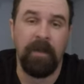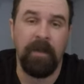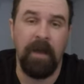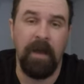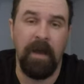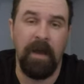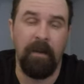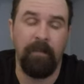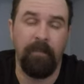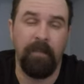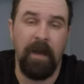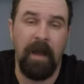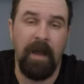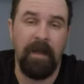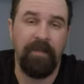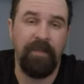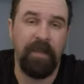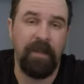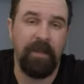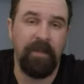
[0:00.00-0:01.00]

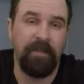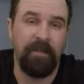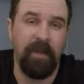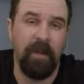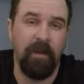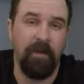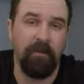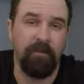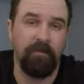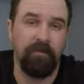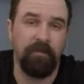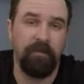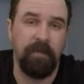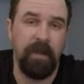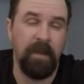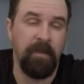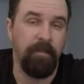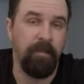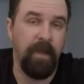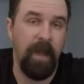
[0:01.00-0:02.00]
I think they're
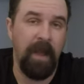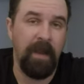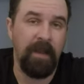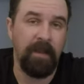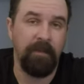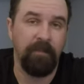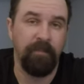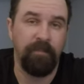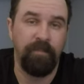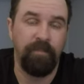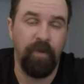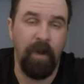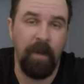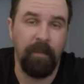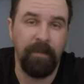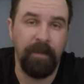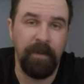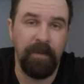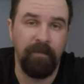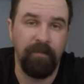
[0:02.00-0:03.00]
in bedding
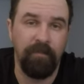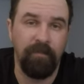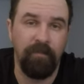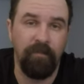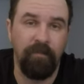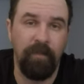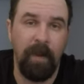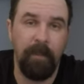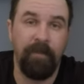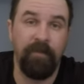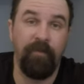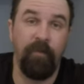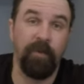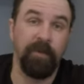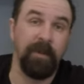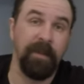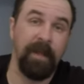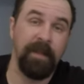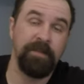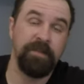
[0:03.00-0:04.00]
probably right
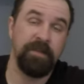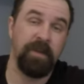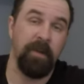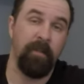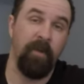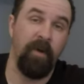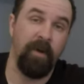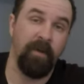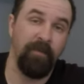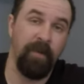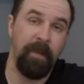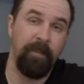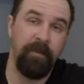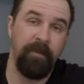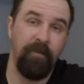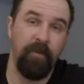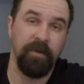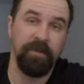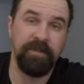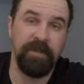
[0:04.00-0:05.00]
before the lights come on, right
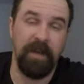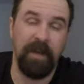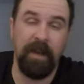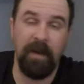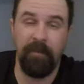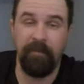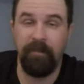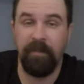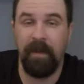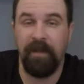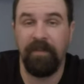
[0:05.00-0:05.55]
before sun up,